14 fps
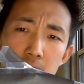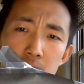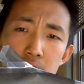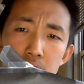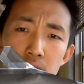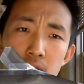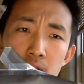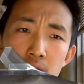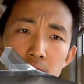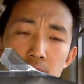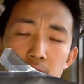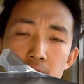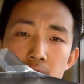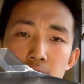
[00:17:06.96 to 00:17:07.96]
So
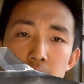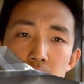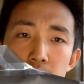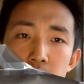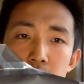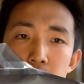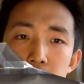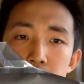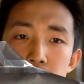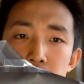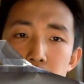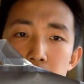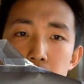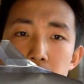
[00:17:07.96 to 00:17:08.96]

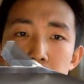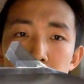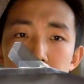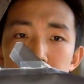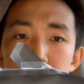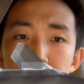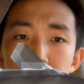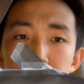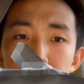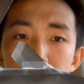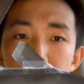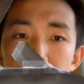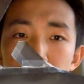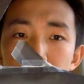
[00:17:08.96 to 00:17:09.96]
this plane has two
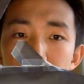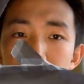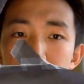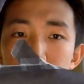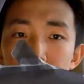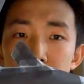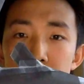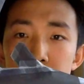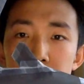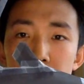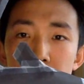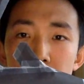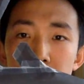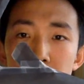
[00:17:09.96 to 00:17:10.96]
different flight modes.
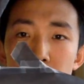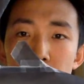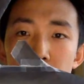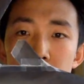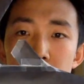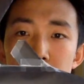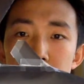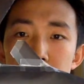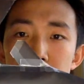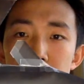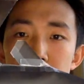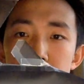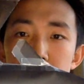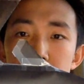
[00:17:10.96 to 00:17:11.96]
One
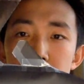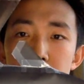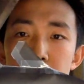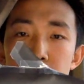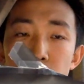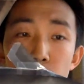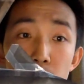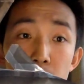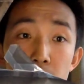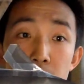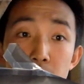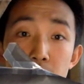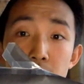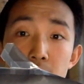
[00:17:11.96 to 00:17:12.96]
is CG
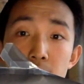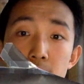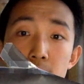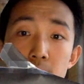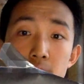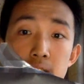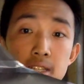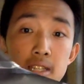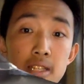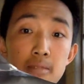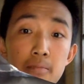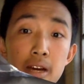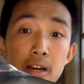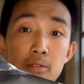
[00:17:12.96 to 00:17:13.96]
forward and one is
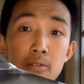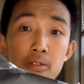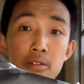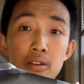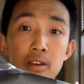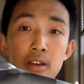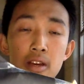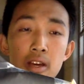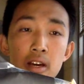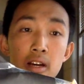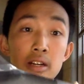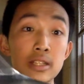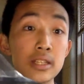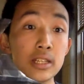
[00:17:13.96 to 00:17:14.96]
CG backward.
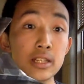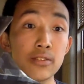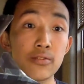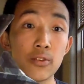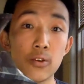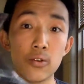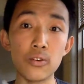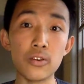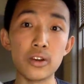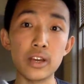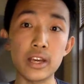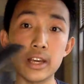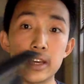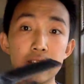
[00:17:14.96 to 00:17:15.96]
CG forward
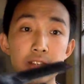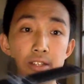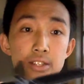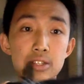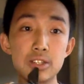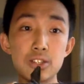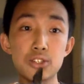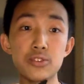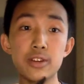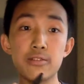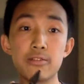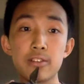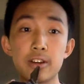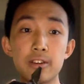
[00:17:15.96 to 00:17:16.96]
is
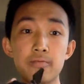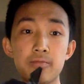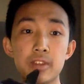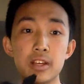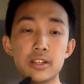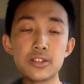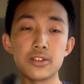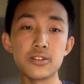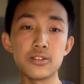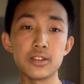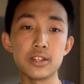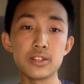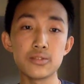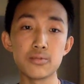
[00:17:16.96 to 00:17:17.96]
straight flight. So
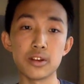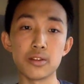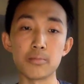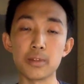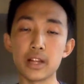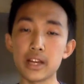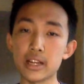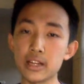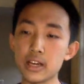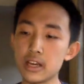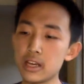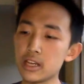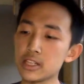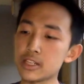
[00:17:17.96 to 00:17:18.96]
this is where the plane
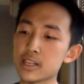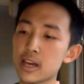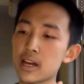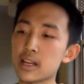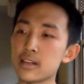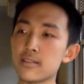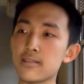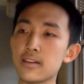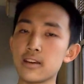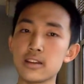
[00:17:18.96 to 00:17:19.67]
just kind of